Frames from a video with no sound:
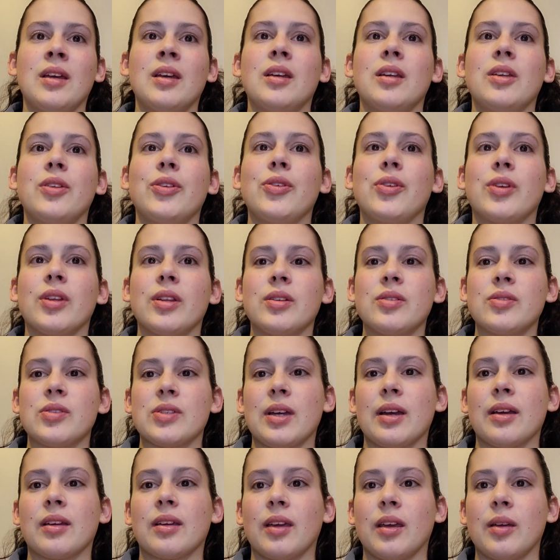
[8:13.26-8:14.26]
you can use
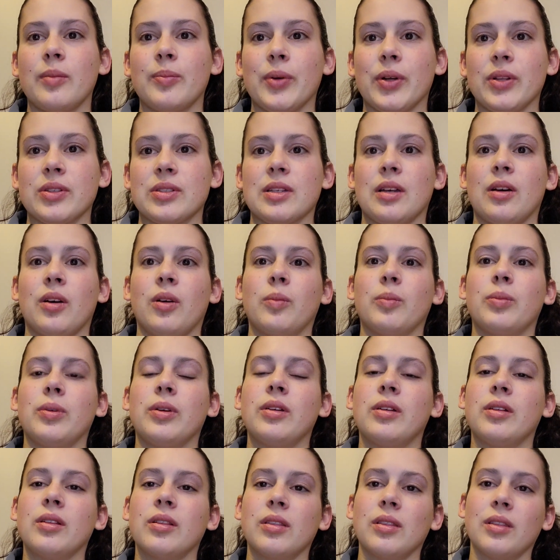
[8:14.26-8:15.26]
that gait belt to help
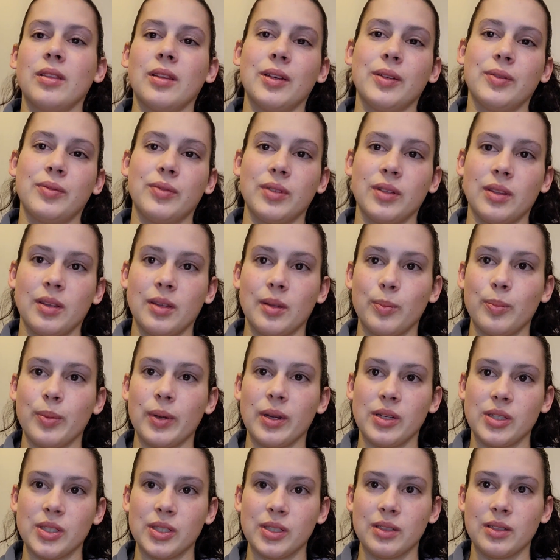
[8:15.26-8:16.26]
lift the
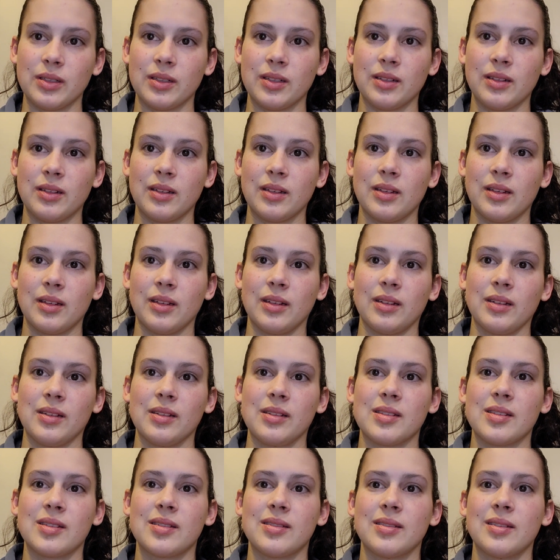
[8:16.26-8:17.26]
patient, and
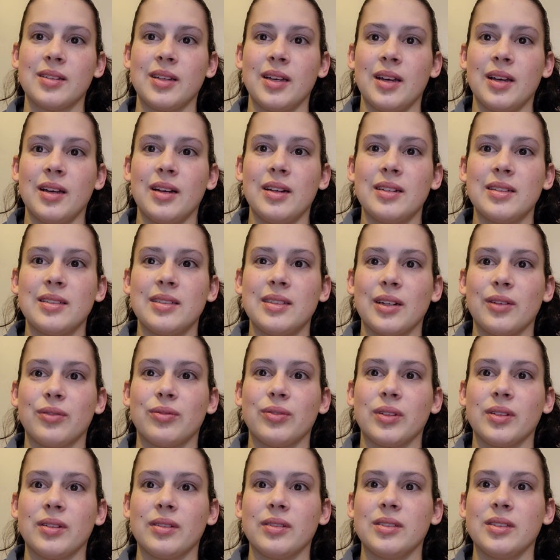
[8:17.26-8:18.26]
it's
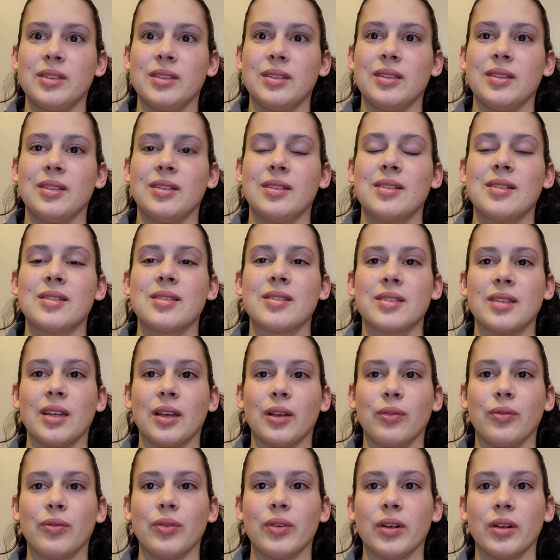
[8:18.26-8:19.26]
definitely
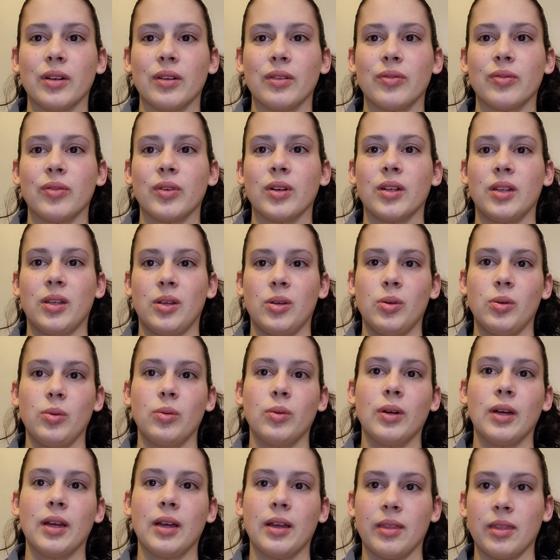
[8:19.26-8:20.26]
safer for you
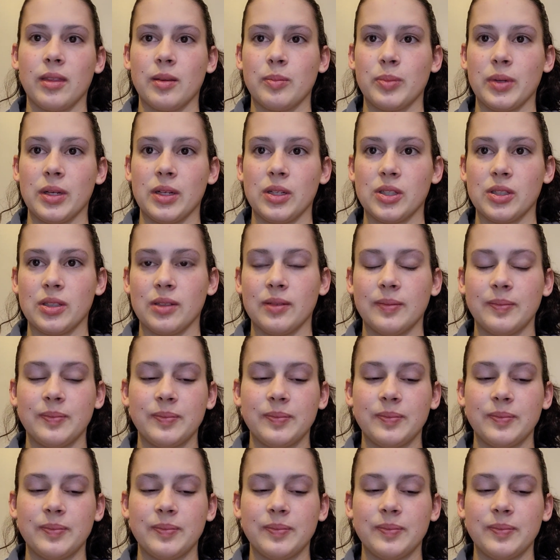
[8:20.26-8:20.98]
and the patient.